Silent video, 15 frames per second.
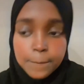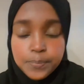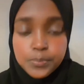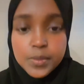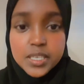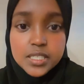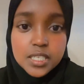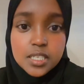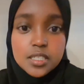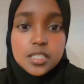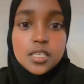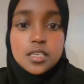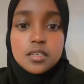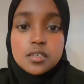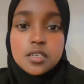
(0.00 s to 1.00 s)

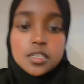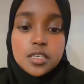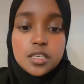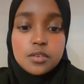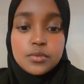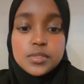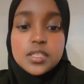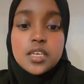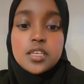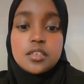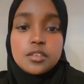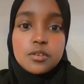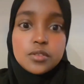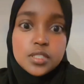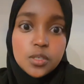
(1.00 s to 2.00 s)
Basically, he was like, you
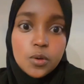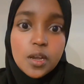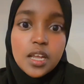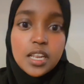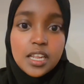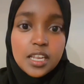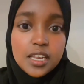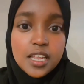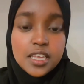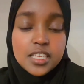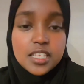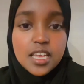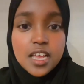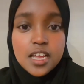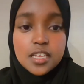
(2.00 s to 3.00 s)
know, tawakkal Allah.
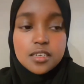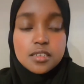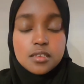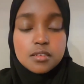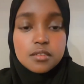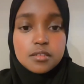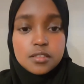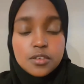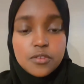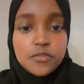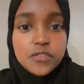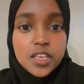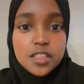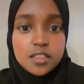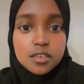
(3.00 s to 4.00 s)
He had, you know,
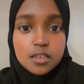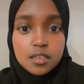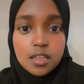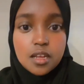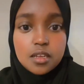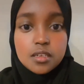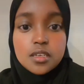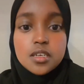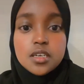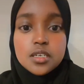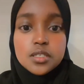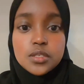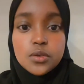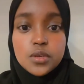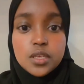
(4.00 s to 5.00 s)
faith in Allah.
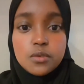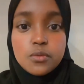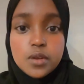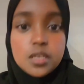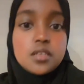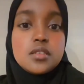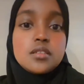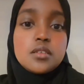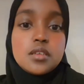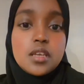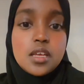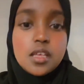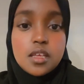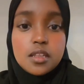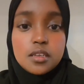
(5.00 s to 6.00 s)
So he went
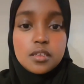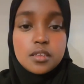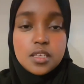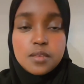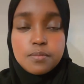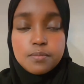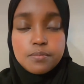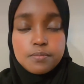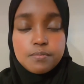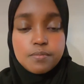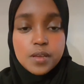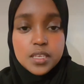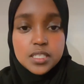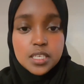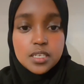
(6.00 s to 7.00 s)
and he
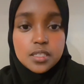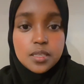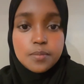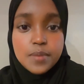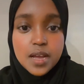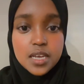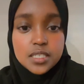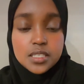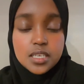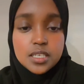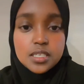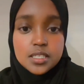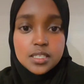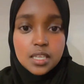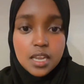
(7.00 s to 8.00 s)
basically passed
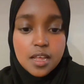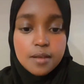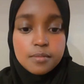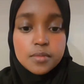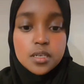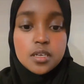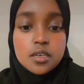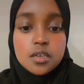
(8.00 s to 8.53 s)
his salam.